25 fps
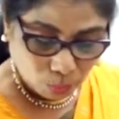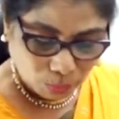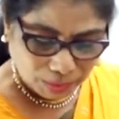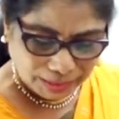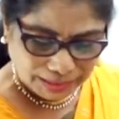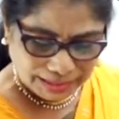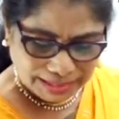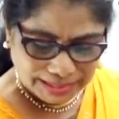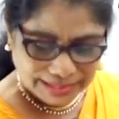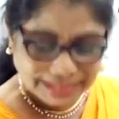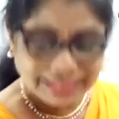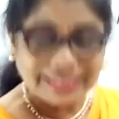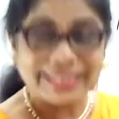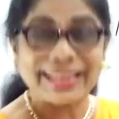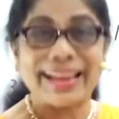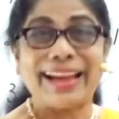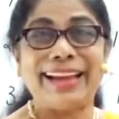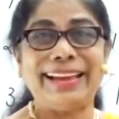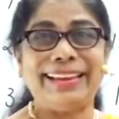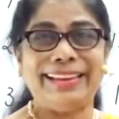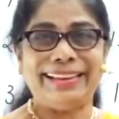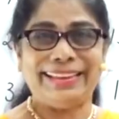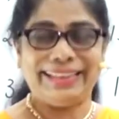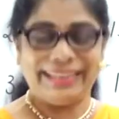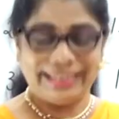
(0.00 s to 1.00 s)
What's the
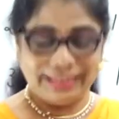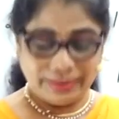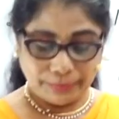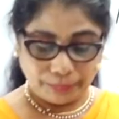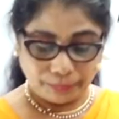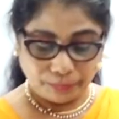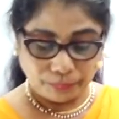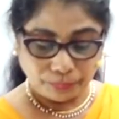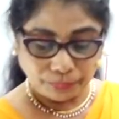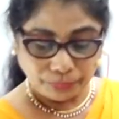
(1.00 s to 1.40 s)
sign?